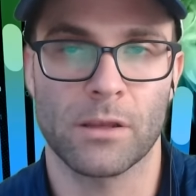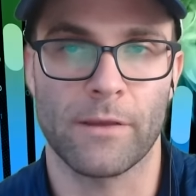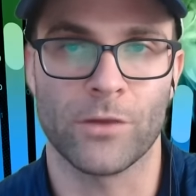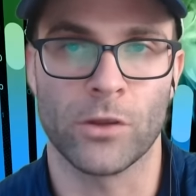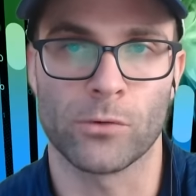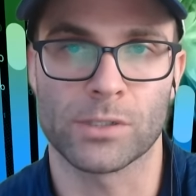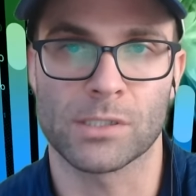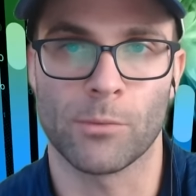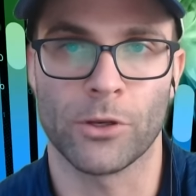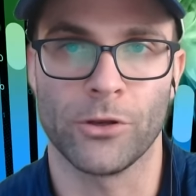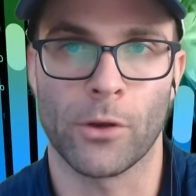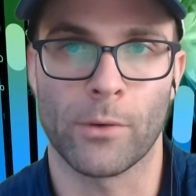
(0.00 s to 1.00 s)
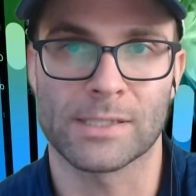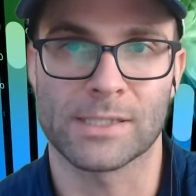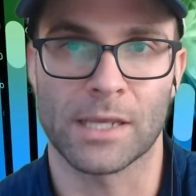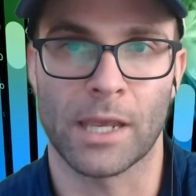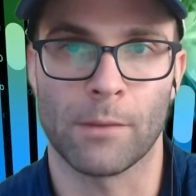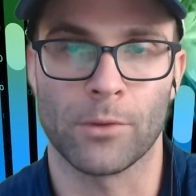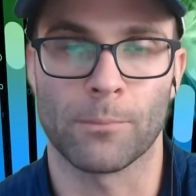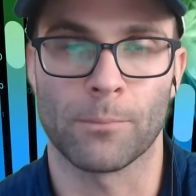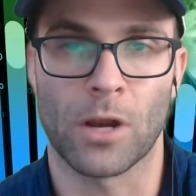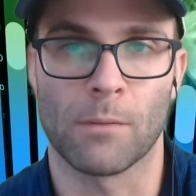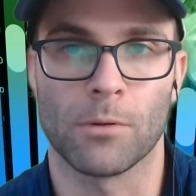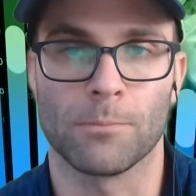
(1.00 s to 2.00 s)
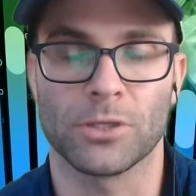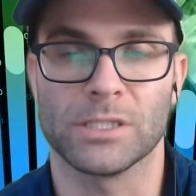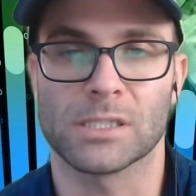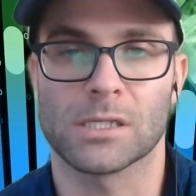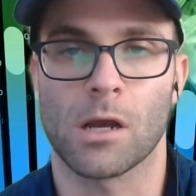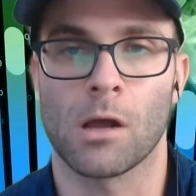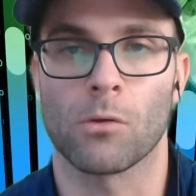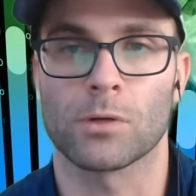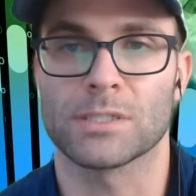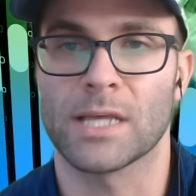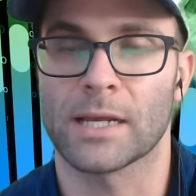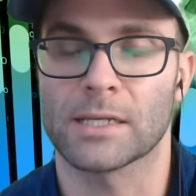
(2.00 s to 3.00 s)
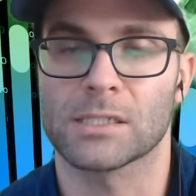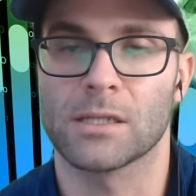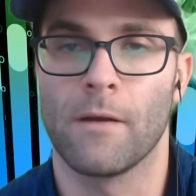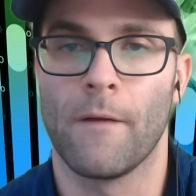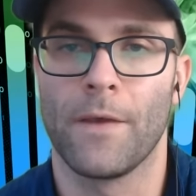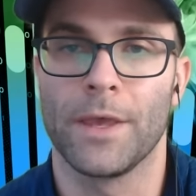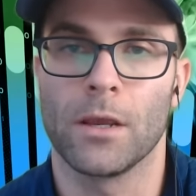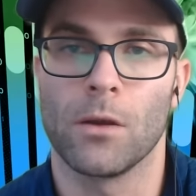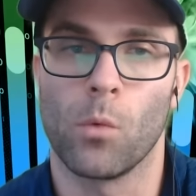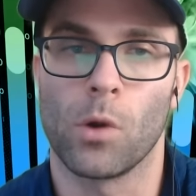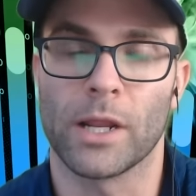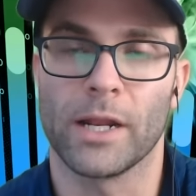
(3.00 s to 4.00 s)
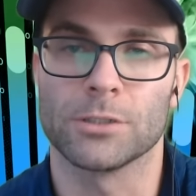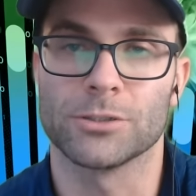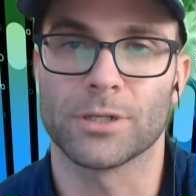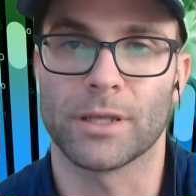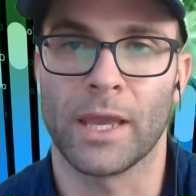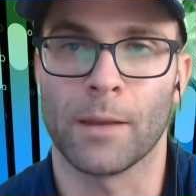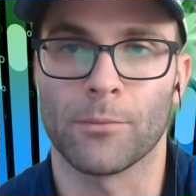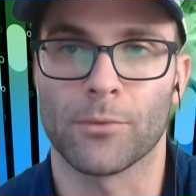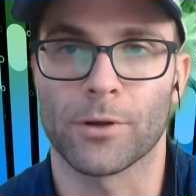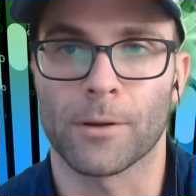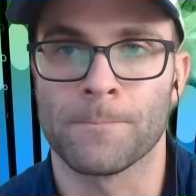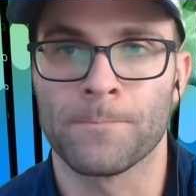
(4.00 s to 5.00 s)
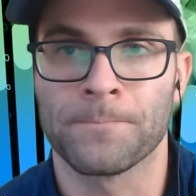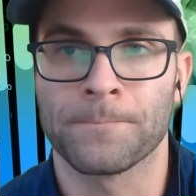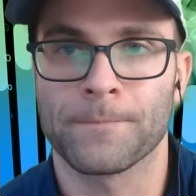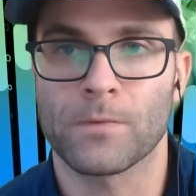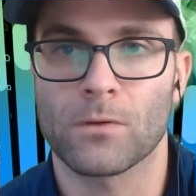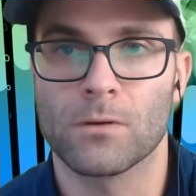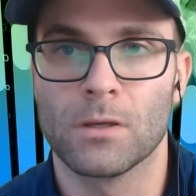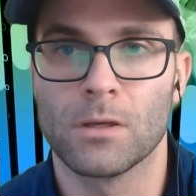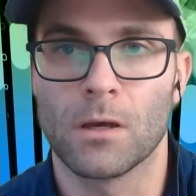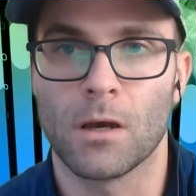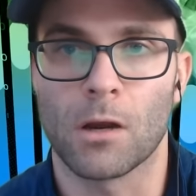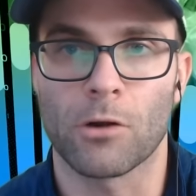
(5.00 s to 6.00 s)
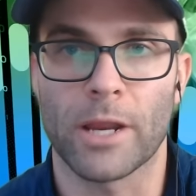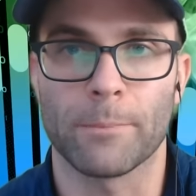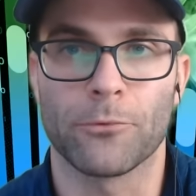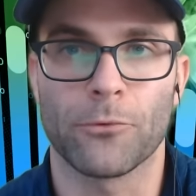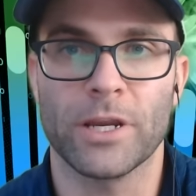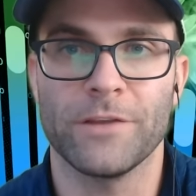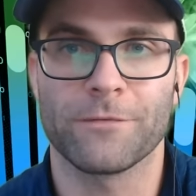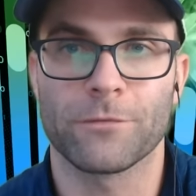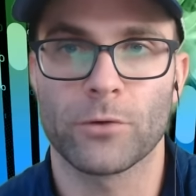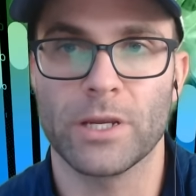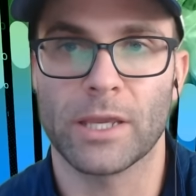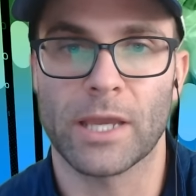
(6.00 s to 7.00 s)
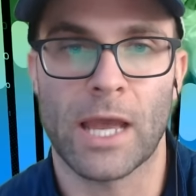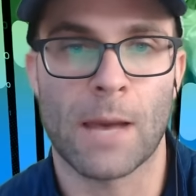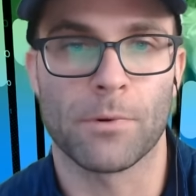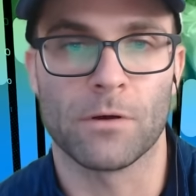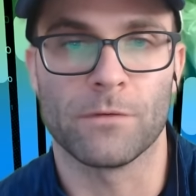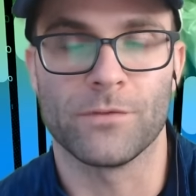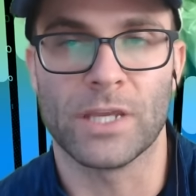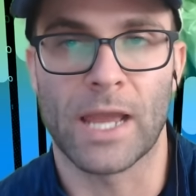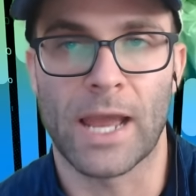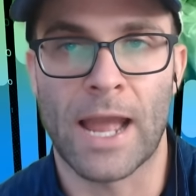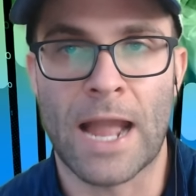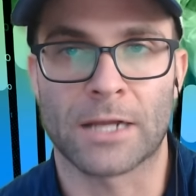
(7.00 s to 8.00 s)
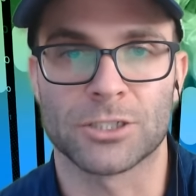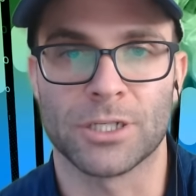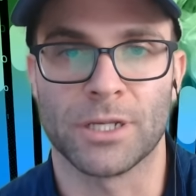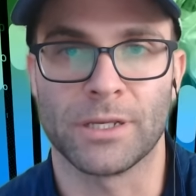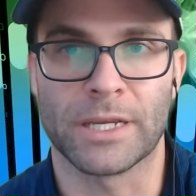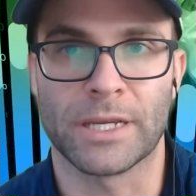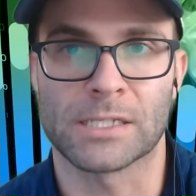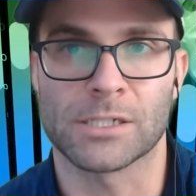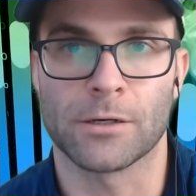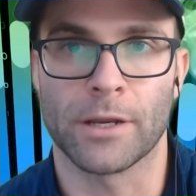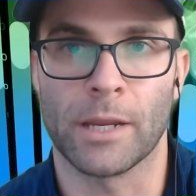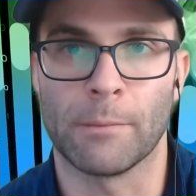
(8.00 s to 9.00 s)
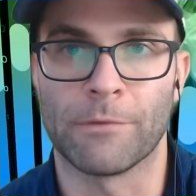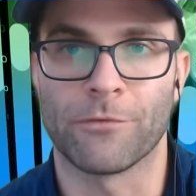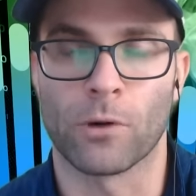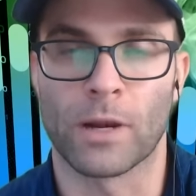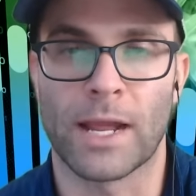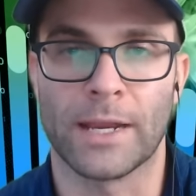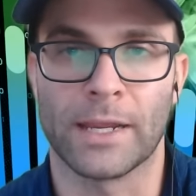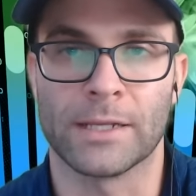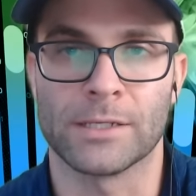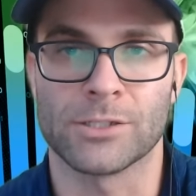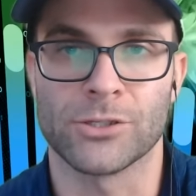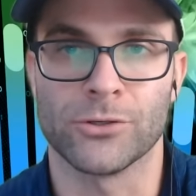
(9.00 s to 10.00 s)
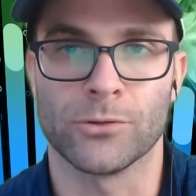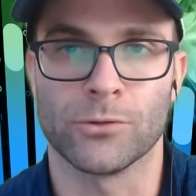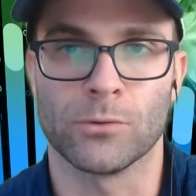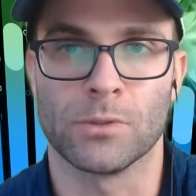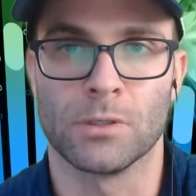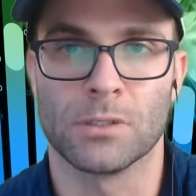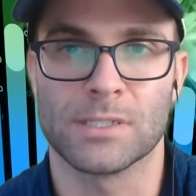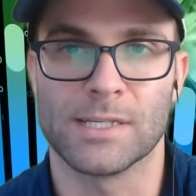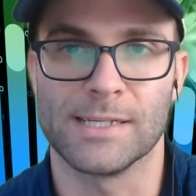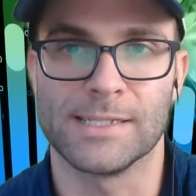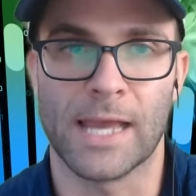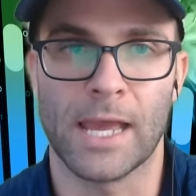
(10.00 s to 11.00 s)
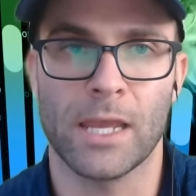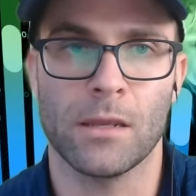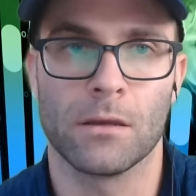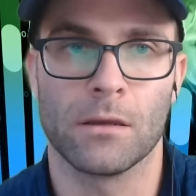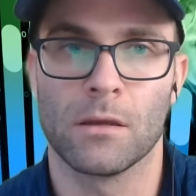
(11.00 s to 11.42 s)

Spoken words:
If you or someone you know has a gambling problem, please call or text 1-800-GAMBLER. All right, brief recap of the action yesterday before heading into today.